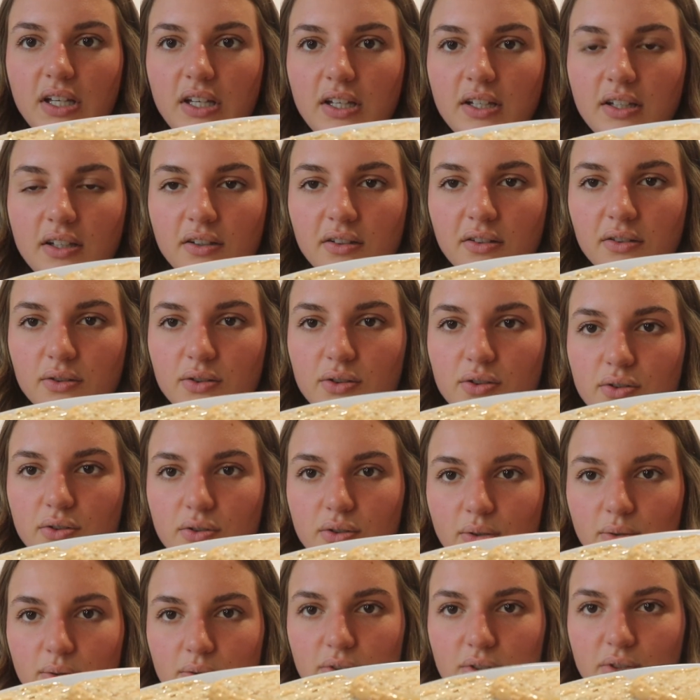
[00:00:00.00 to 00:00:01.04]
They look
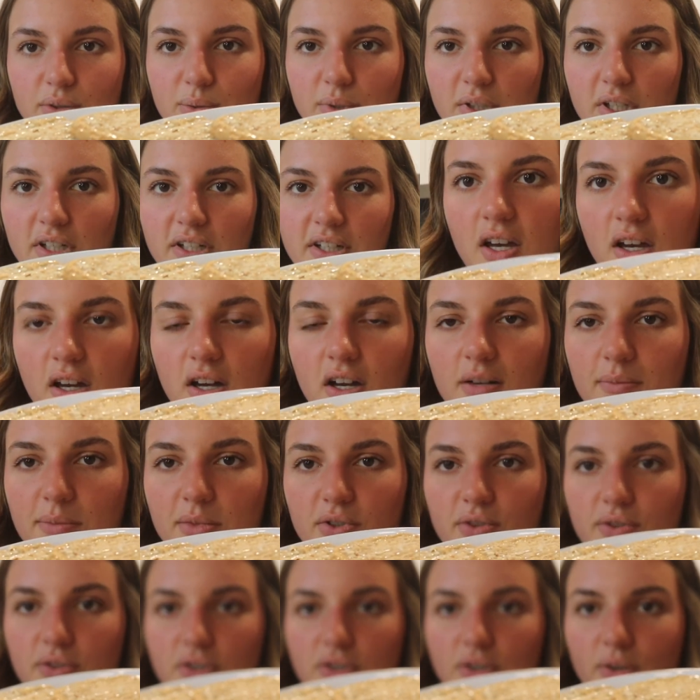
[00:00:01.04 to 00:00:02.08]
so, so good. I
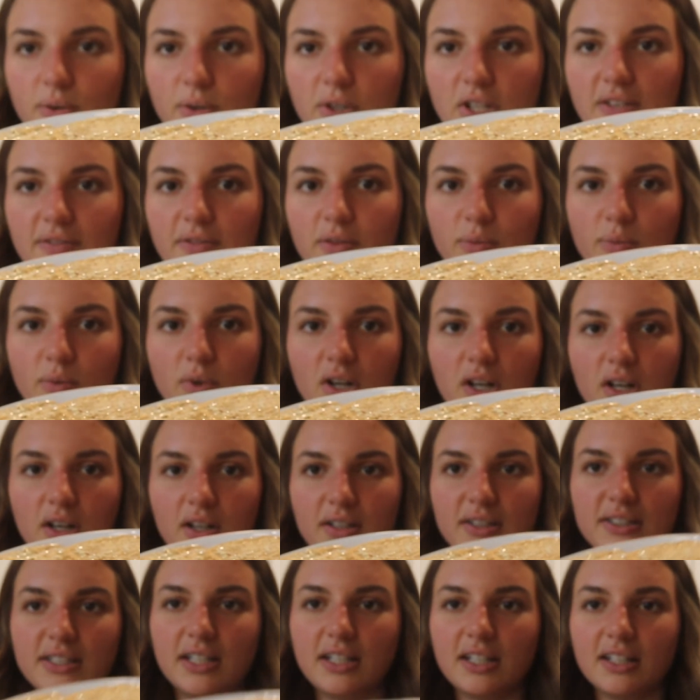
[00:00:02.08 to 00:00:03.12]
almost don't even
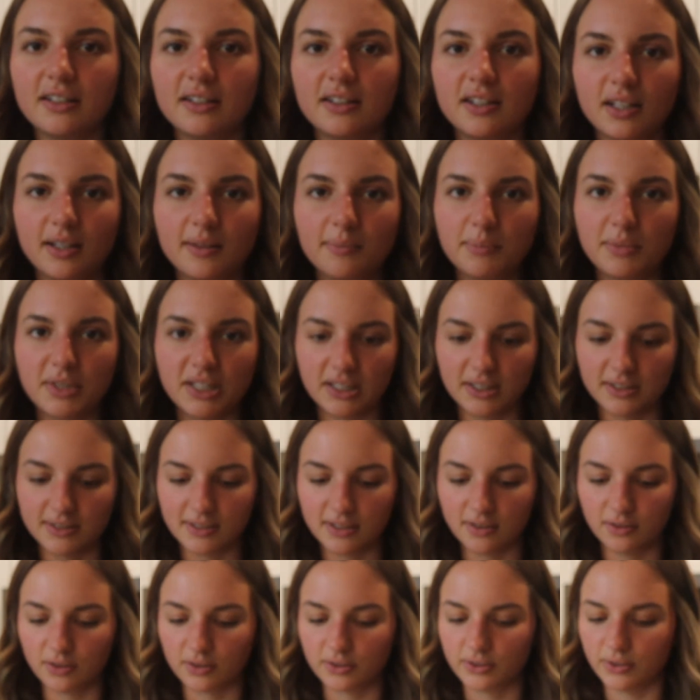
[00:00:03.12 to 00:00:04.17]
want to eat them because they
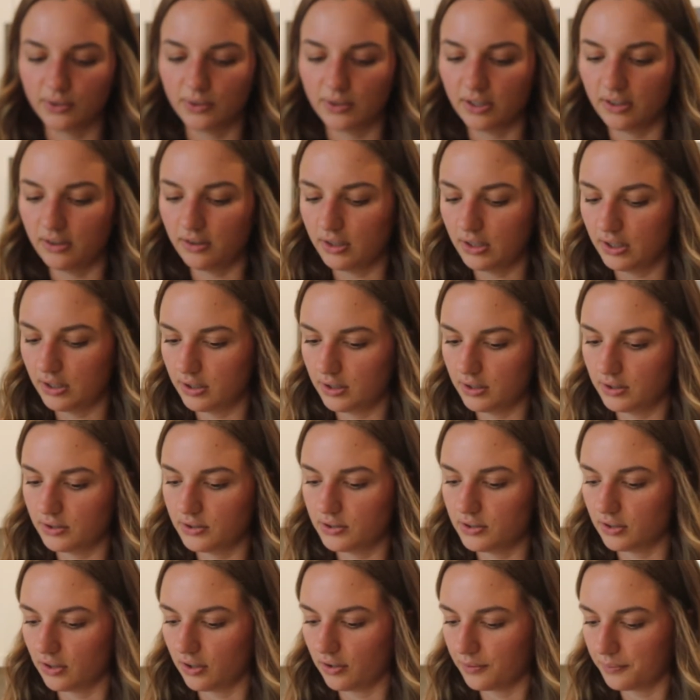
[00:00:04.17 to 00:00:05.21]
look so good.
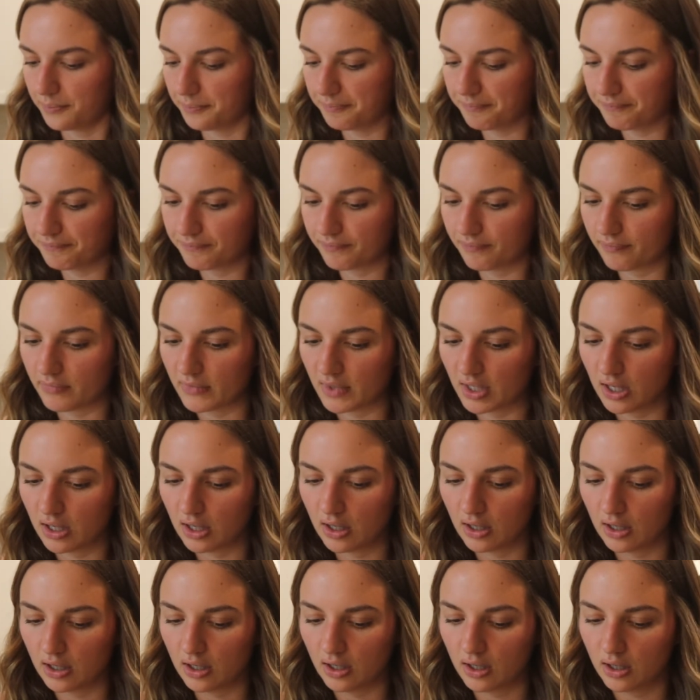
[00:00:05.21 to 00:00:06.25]
So
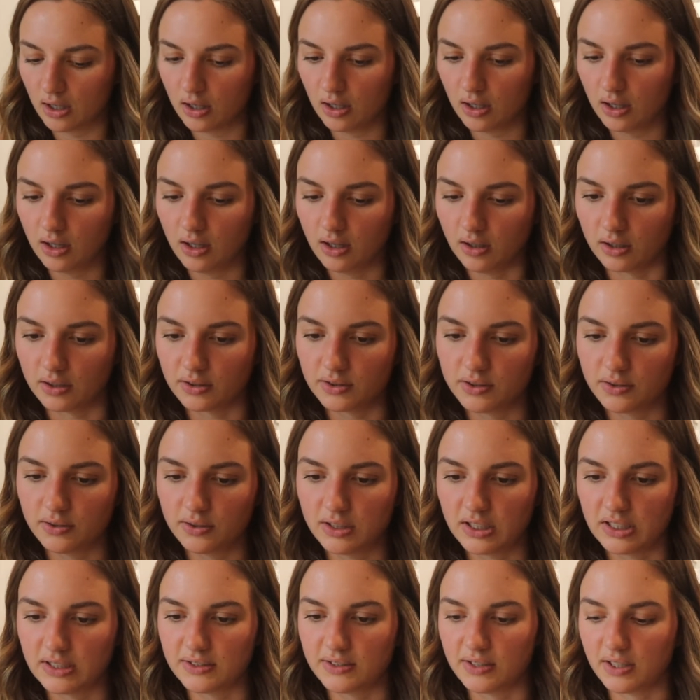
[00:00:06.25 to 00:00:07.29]
let's do a
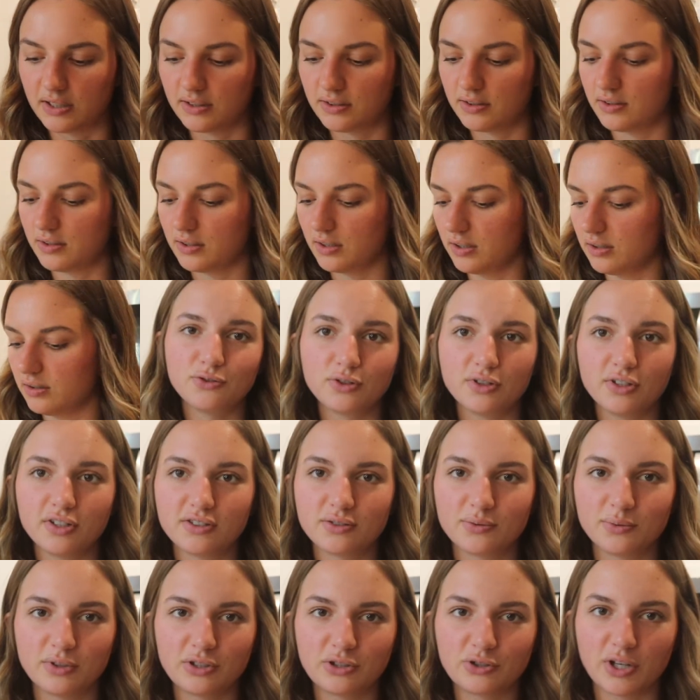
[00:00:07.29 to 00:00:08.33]
taste test. Drew
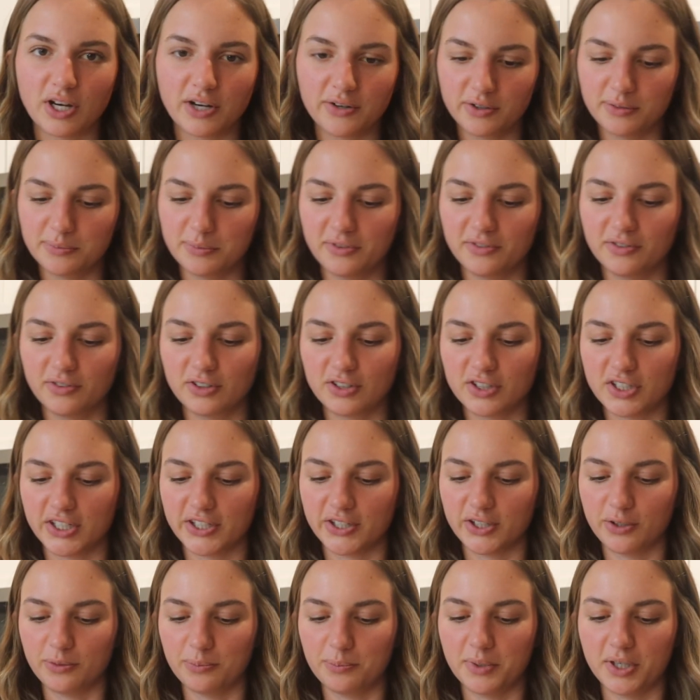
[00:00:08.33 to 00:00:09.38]
doesn't want to try one before
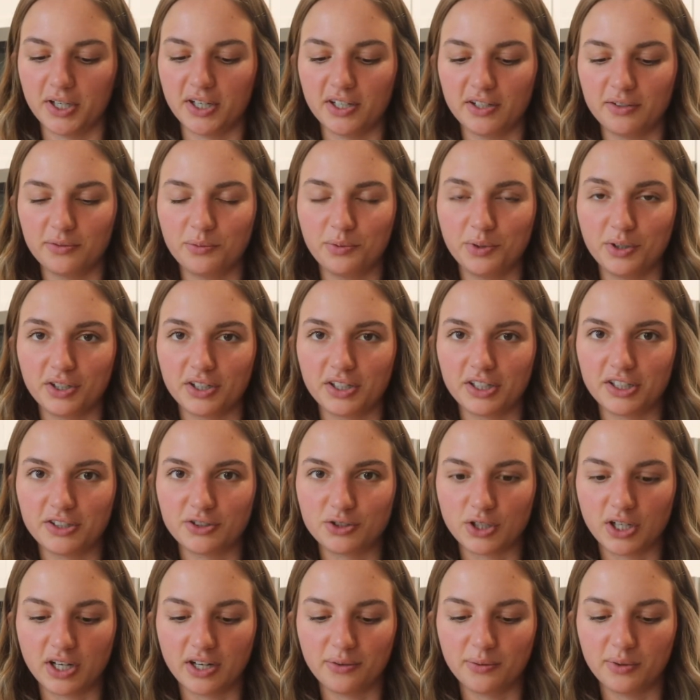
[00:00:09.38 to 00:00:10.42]
dinner, but we're gonna
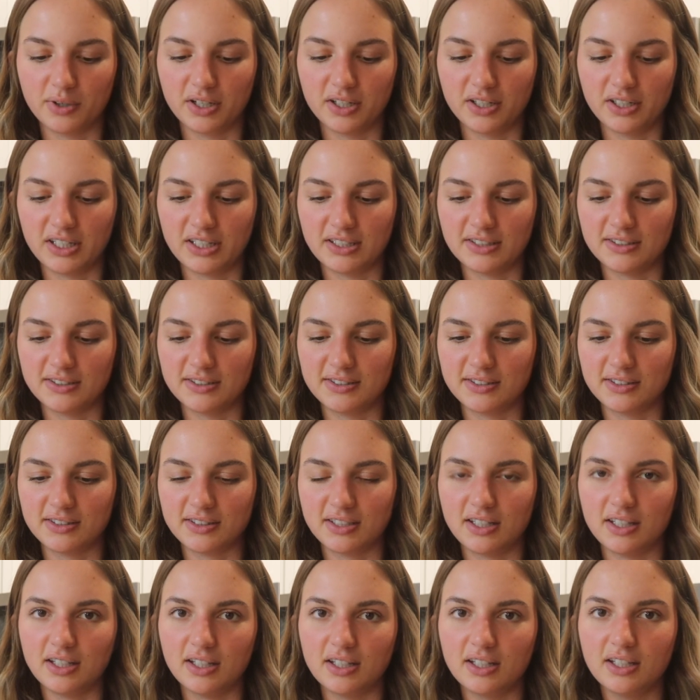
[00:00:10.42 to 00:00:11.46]
try one and
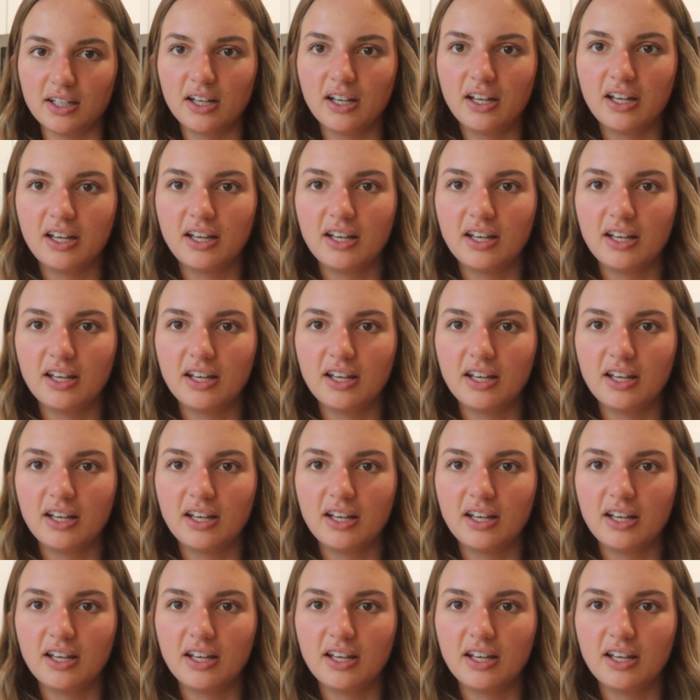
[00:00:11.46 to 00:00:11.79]
see.